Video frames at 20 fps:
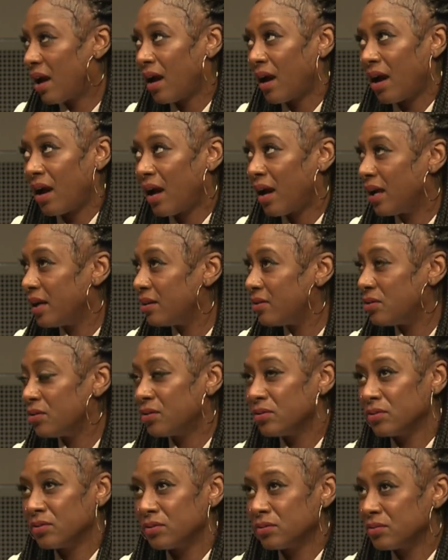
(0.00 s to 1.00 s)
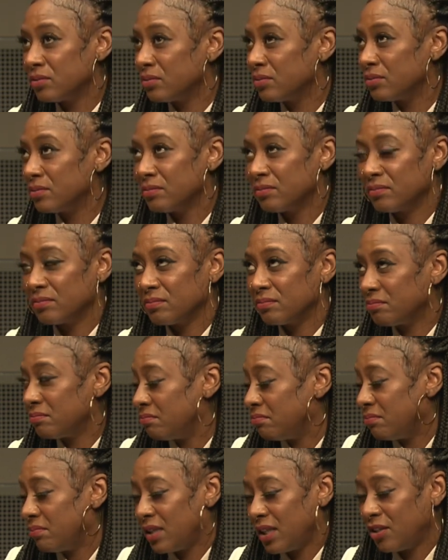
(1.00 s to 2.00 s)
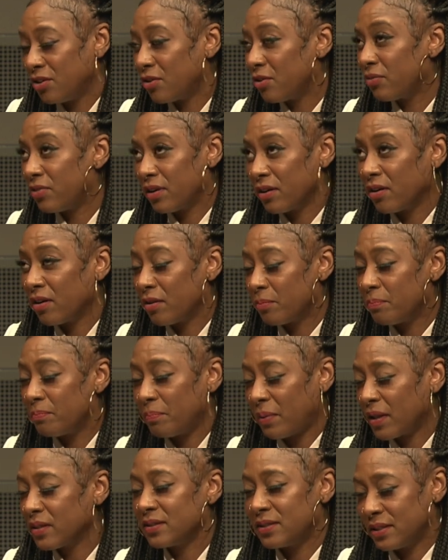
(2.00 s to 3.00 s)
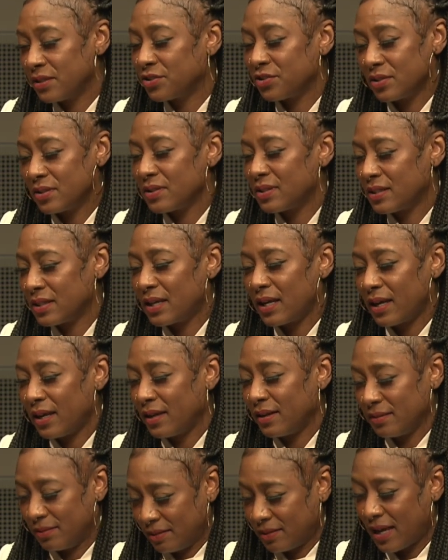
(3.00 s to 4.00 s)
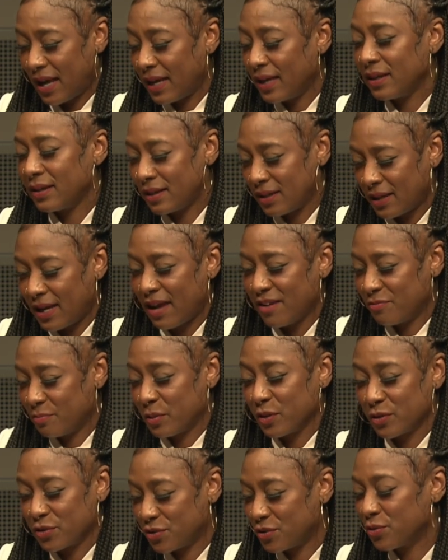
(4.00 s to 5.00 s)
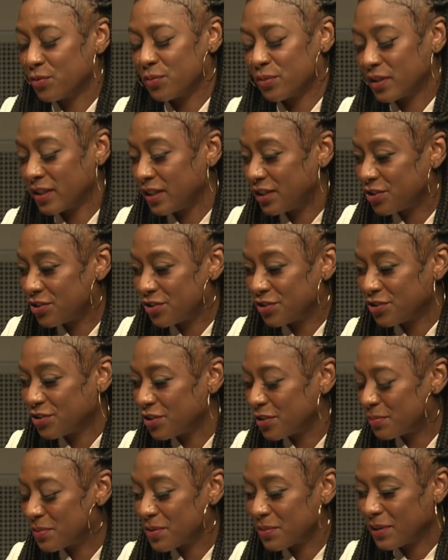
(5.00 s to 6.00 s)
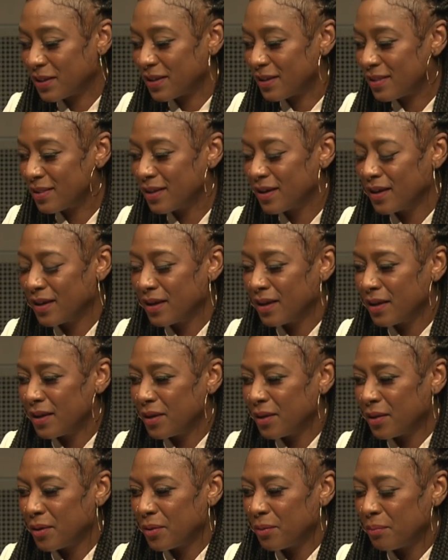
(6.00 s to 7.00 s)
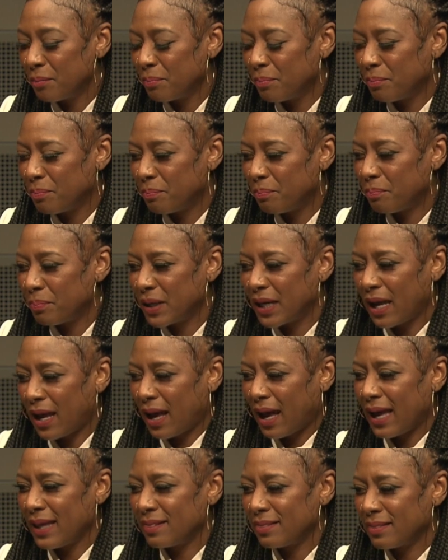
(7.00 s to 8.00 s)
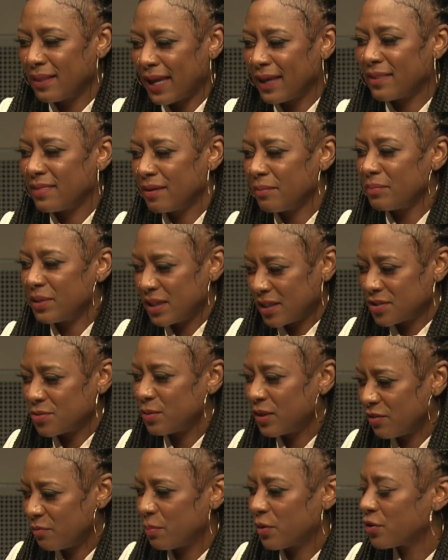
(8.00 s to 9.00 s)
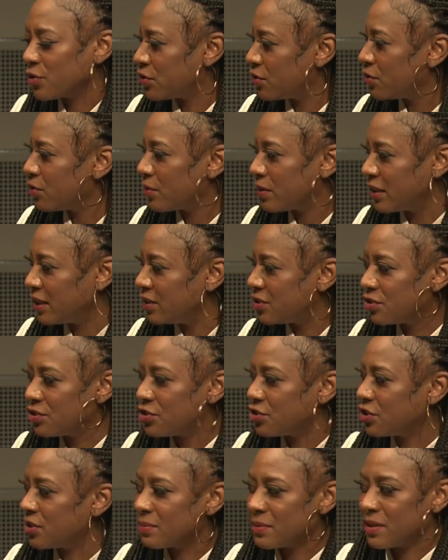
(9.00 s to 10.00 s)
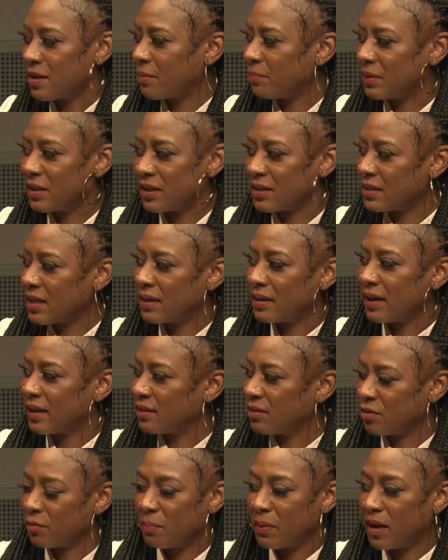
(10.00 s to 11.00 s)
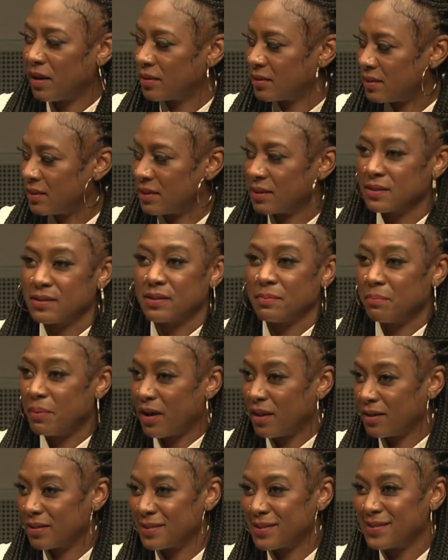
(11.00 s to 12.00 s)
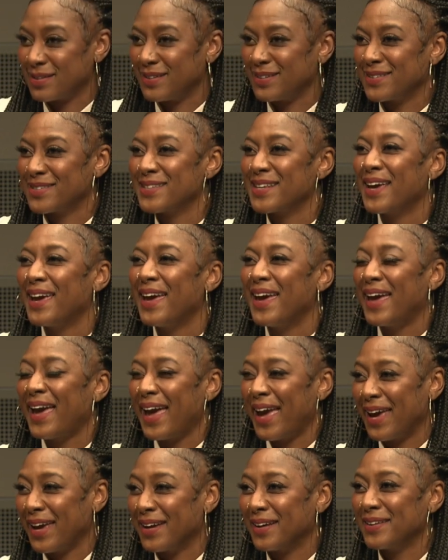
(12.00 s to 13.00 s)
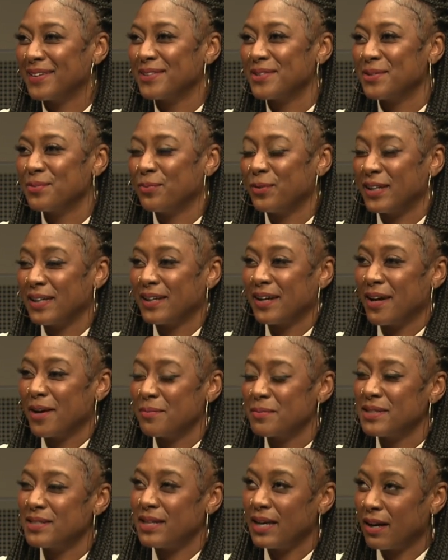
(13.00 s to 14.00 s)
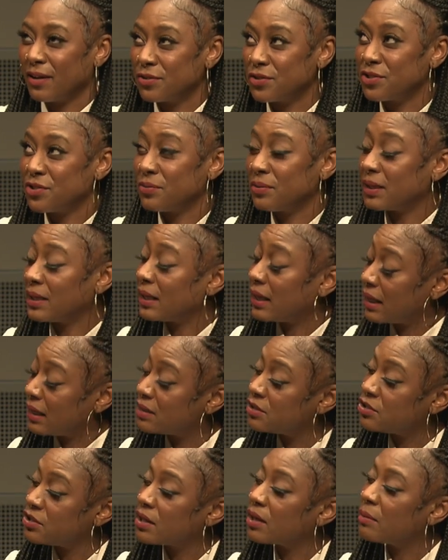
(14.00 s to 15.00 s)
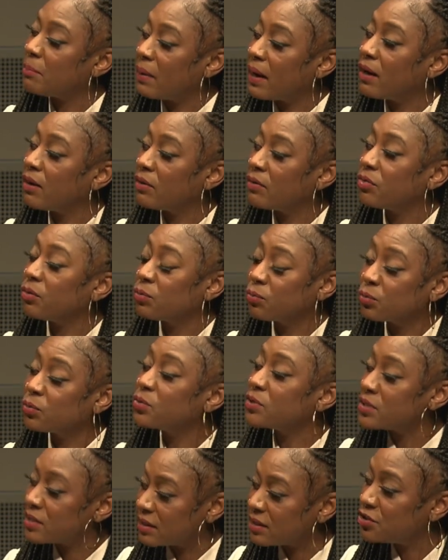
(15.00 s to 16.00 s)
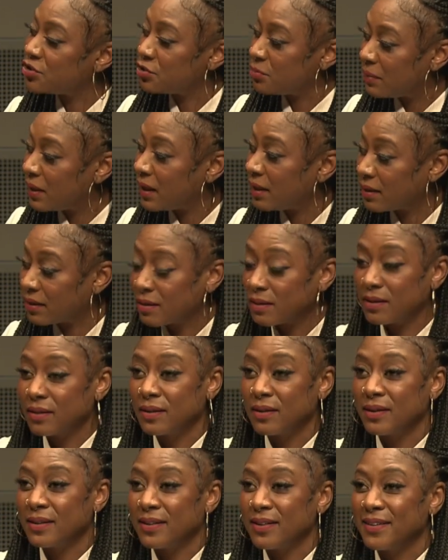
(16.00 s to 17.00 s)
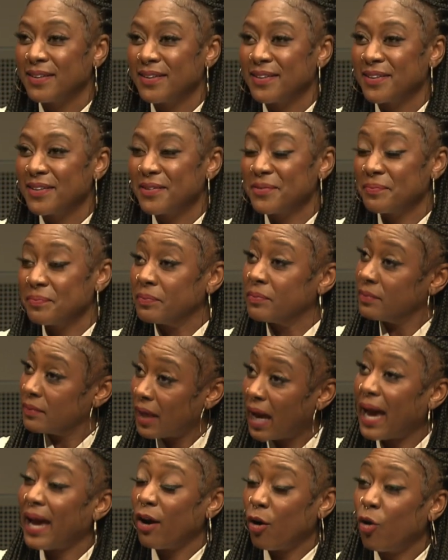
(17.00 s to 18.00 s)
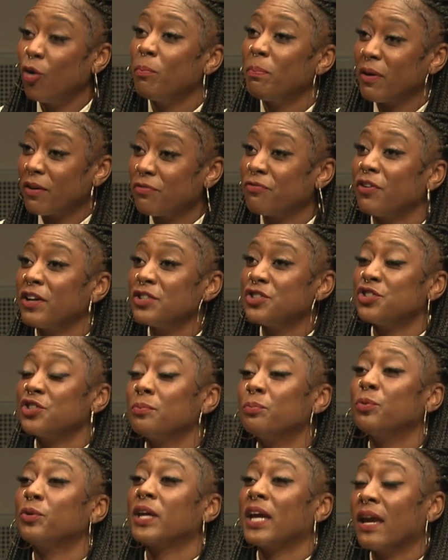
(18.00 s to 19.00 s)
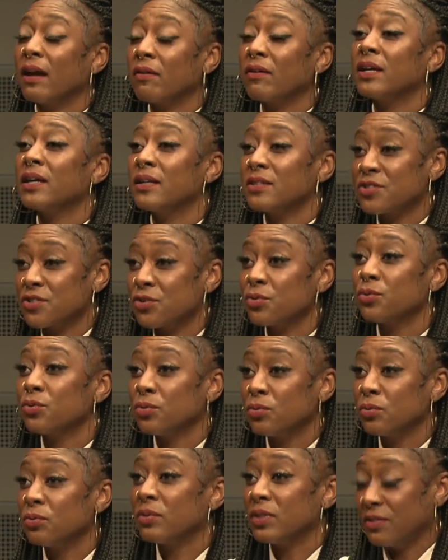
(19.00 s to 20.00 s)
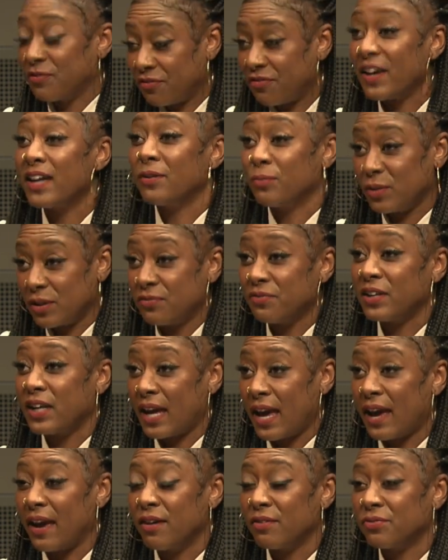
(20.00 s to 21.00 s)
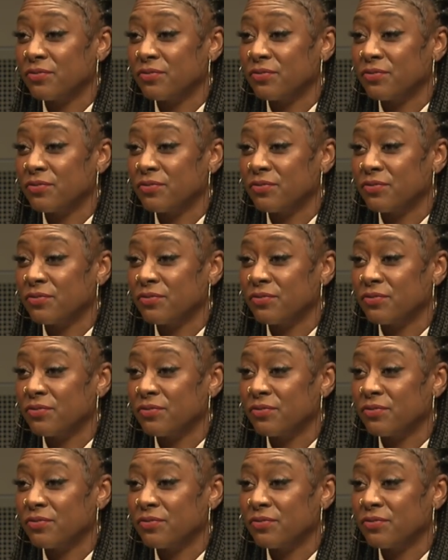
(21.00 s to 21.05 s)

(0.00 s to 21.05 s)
I don't, you know, there are politicians that I like and have personal relationships with, but I like them because we have personal relationships, not because I like their politics and policies. And when it comes down to engaging about the rules that you make, I hope our friendship will carry us through the right. fight we finna have.